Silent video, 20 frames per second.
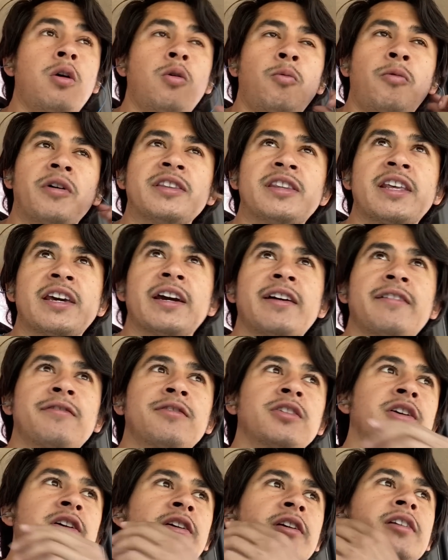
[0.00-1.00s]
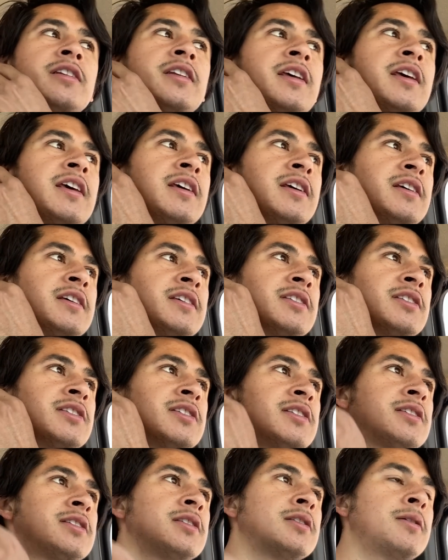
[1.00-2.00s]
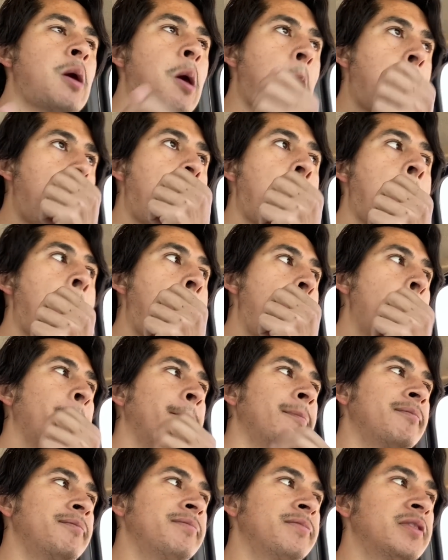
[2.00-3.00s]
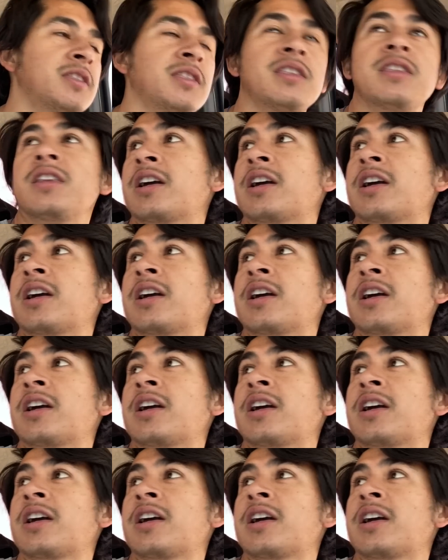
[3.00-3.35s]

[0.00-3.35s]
One thing I've learned is the